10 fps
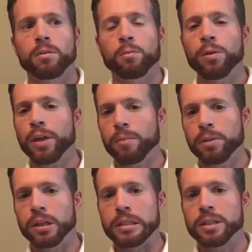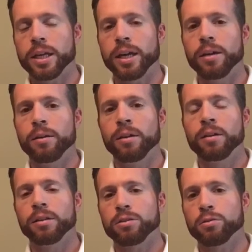with that being said,
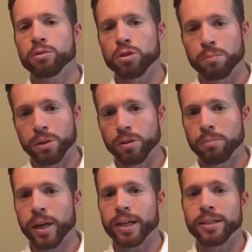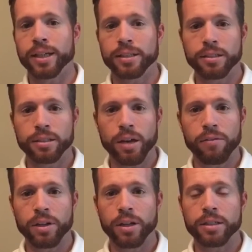this course was built back in
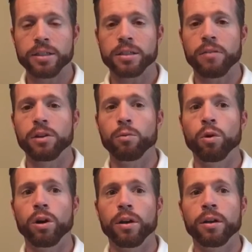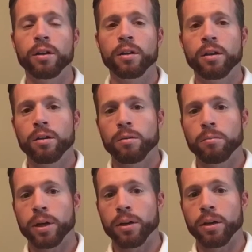1970, 1971
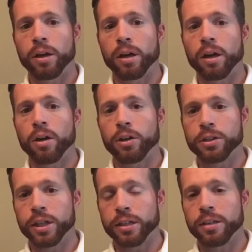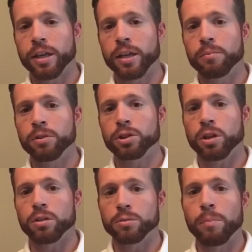by an architect named
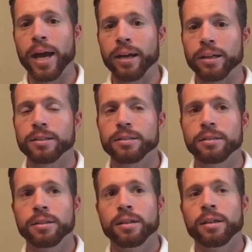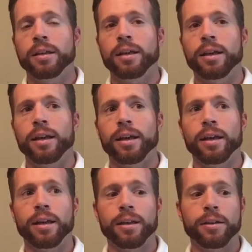Charles Maddox.
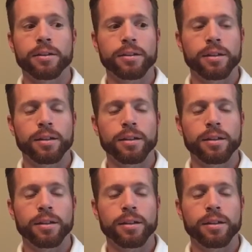And